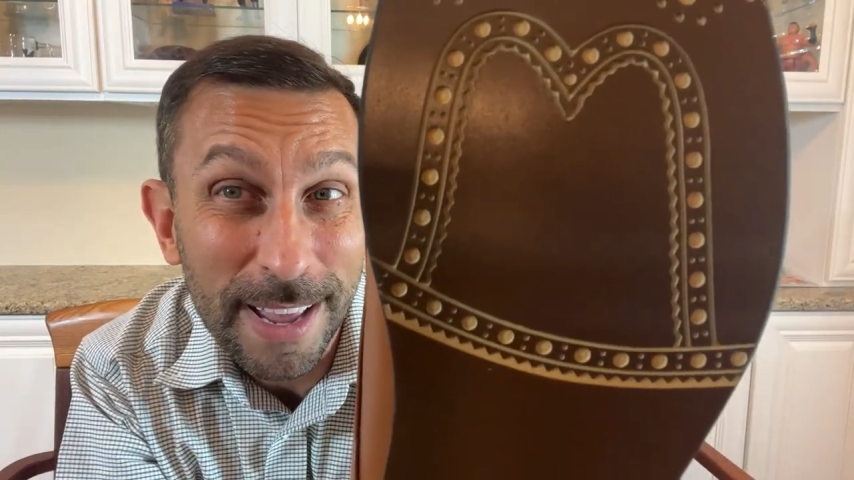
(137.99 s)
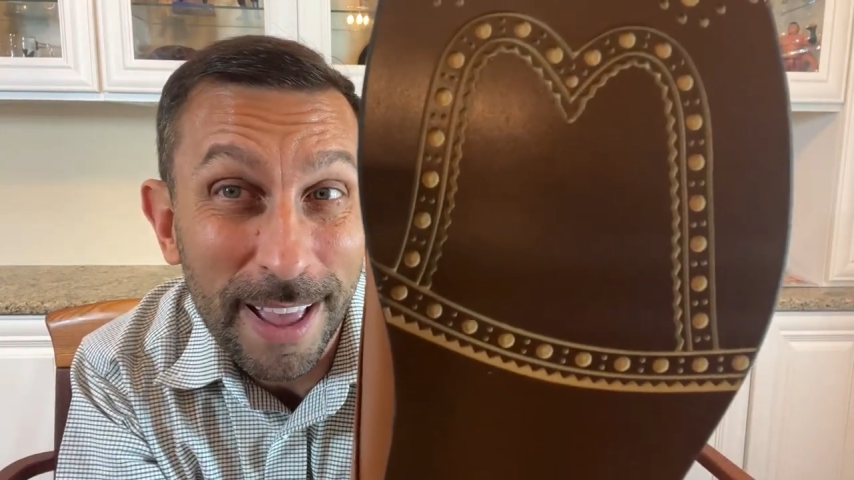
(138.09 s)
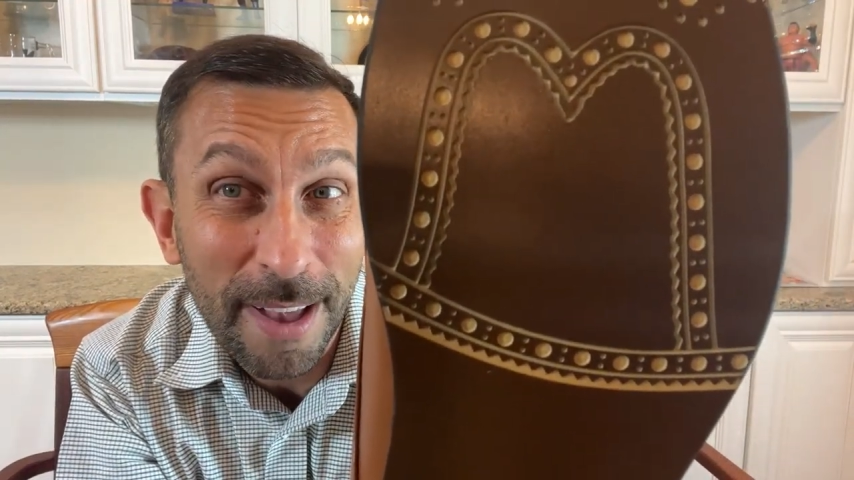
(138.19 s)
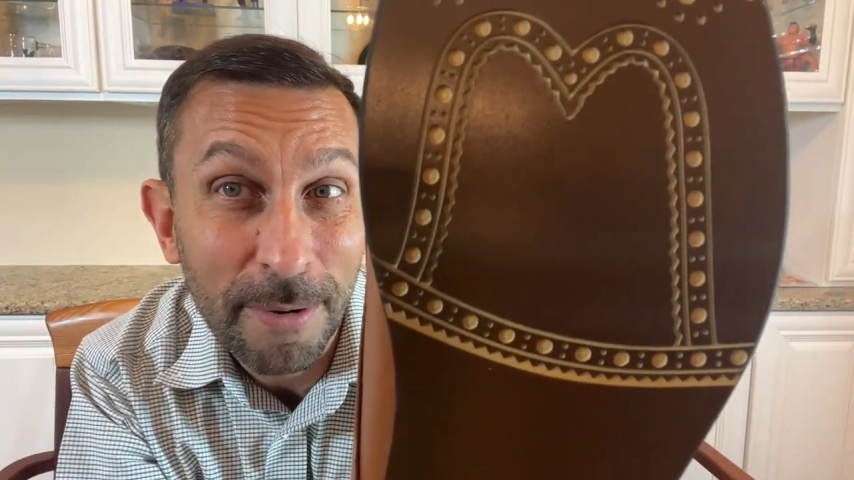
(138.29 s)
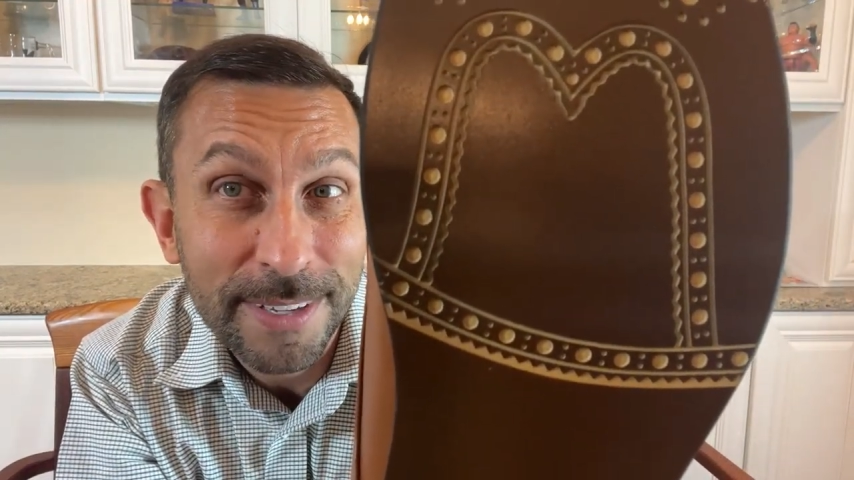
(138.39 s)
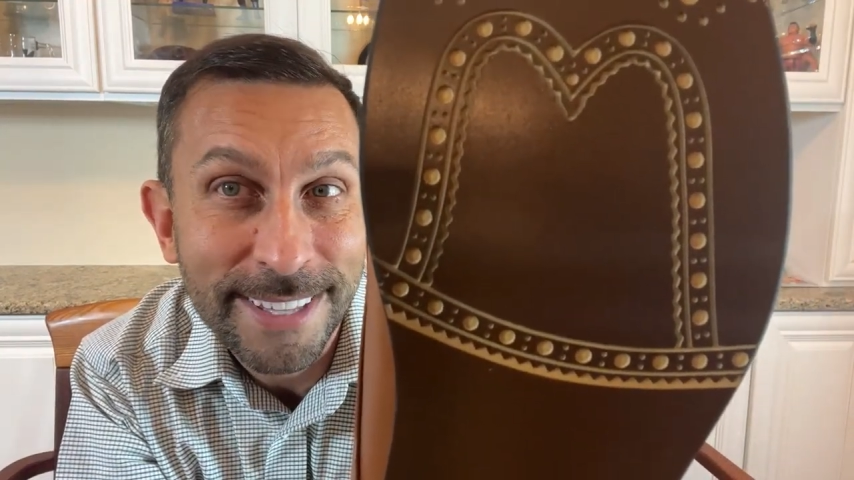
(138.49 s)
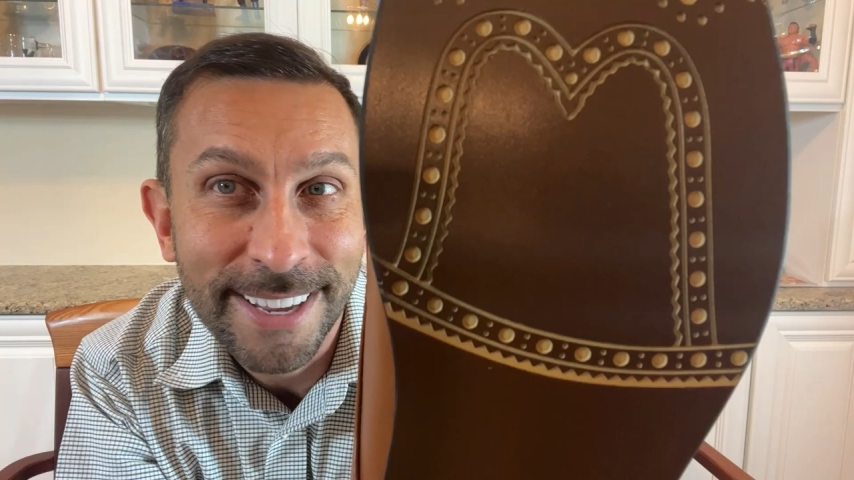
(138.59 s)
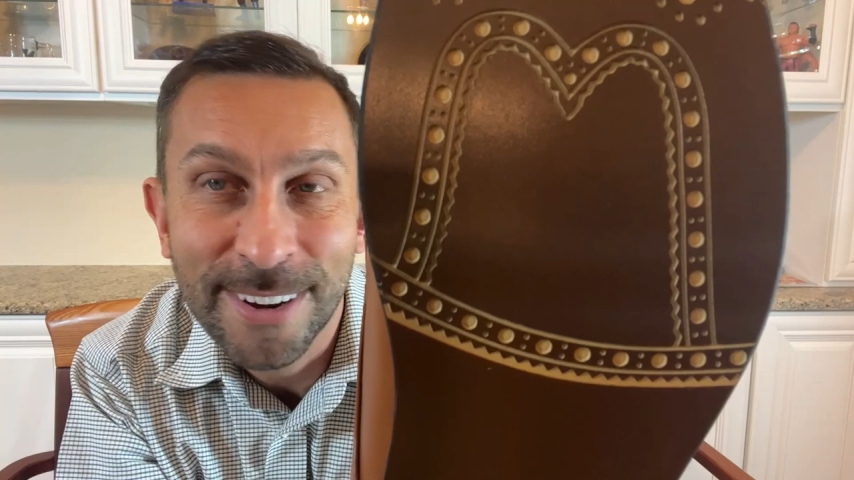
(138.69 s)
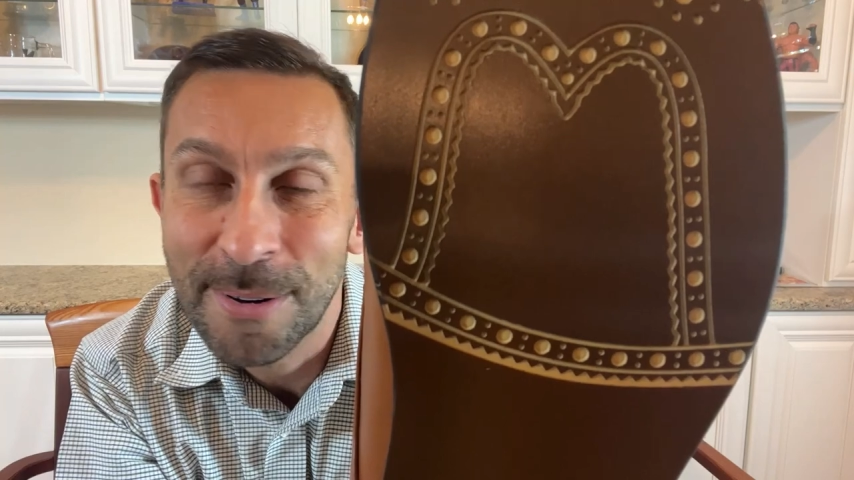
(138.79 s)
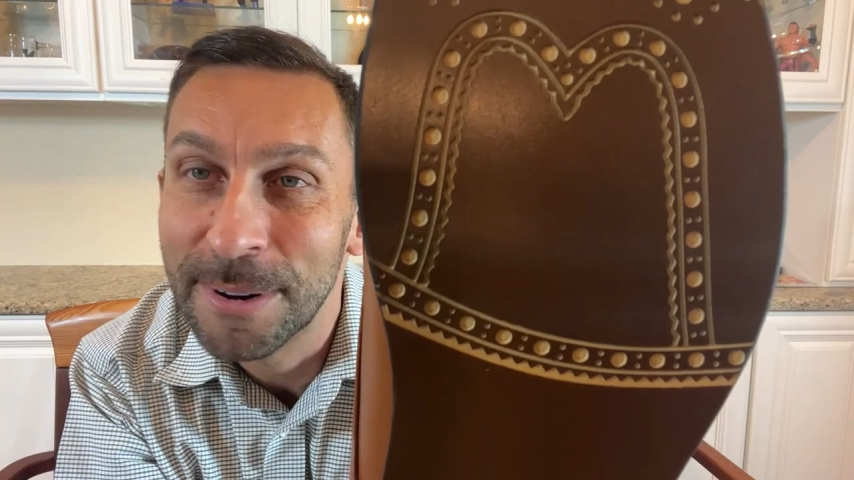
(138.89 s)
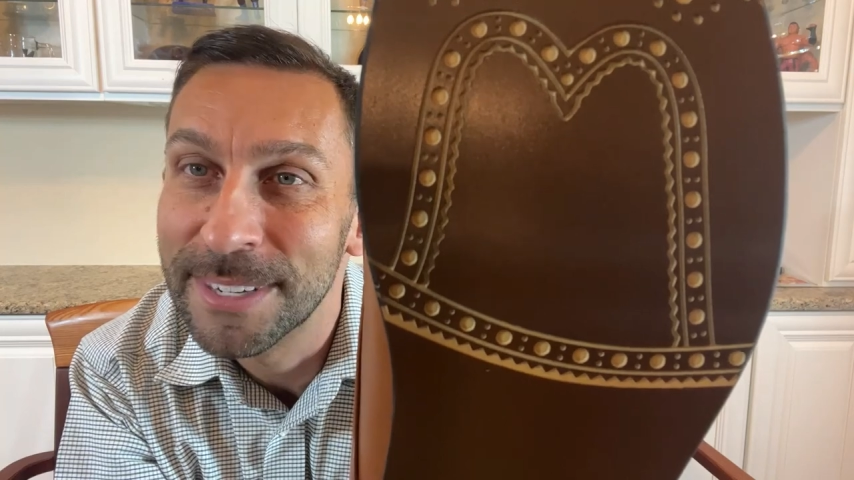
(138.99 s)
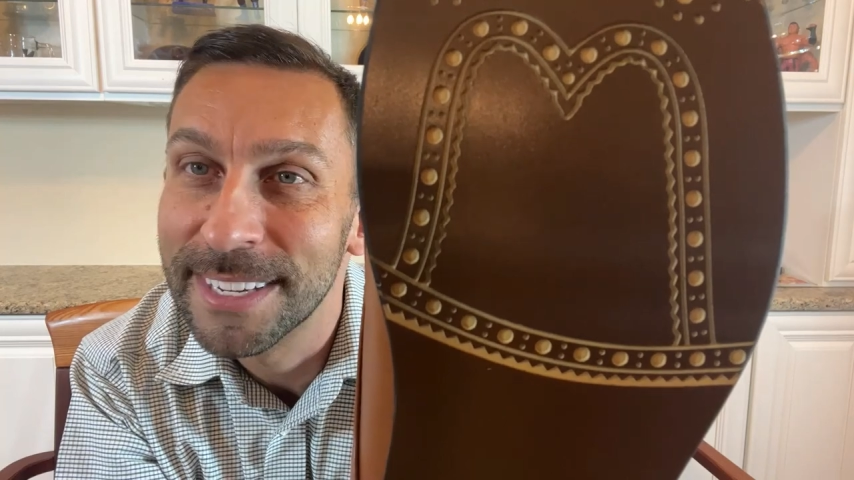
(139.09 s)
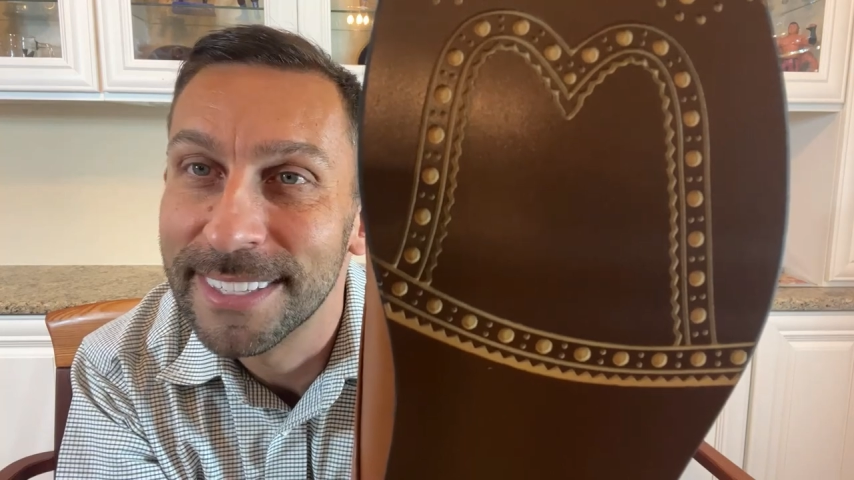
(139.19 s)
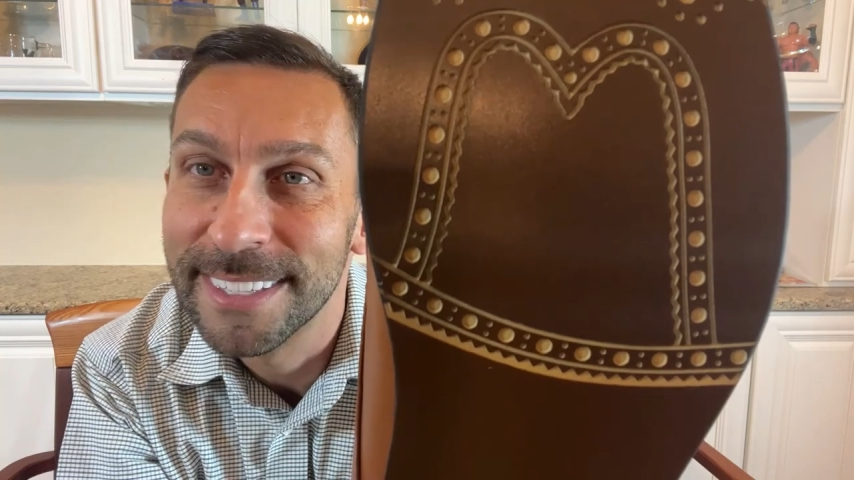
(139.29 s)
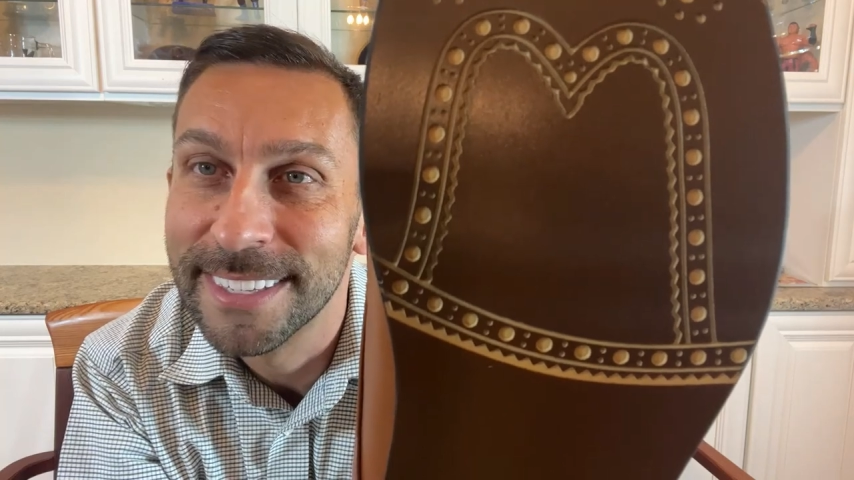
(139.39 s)
cow, is that
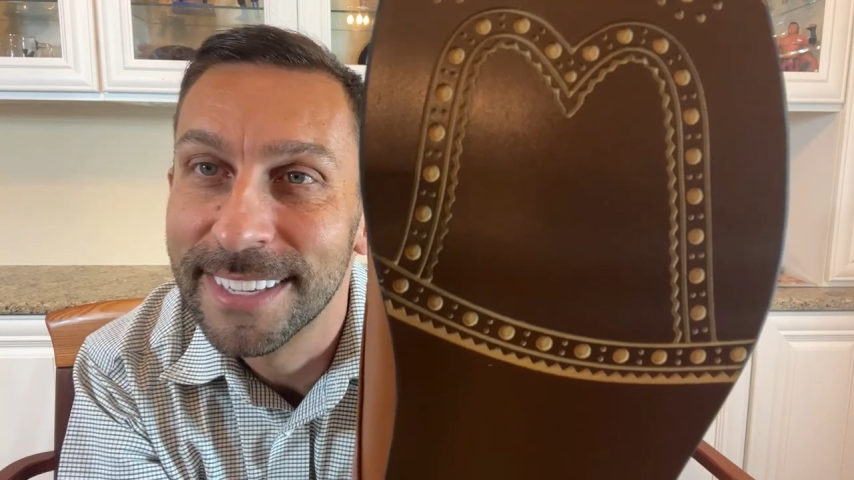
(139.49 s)
gorgeous?